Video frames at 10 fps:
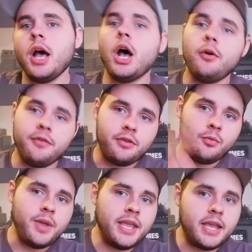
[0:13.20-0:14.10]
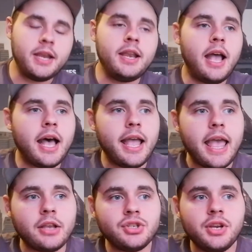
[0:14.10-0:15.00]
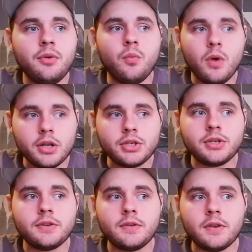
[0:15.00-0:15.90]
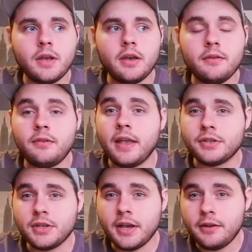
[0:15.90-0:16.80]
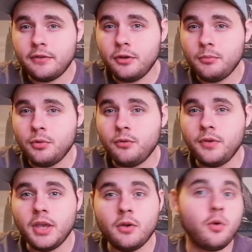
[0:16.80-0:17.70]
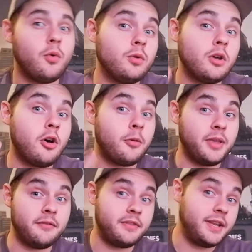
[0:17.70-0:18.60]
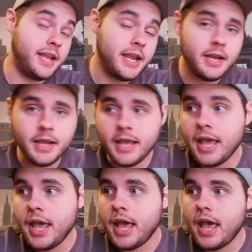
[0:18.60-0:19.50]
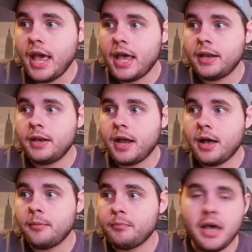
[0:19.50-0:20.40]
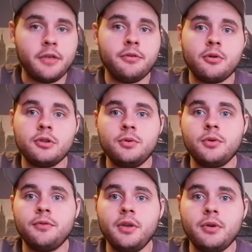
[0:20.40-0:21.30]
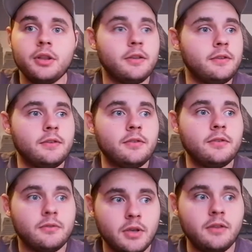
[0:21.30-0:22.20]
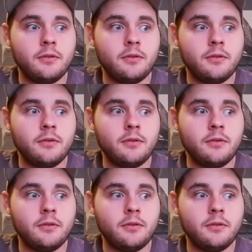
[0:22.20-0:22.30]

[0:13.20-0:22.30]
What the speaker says: over the weekend, I actually watched Zack Snyder's new movie called Army of the Dead, and I thought I'll do a review on it because it's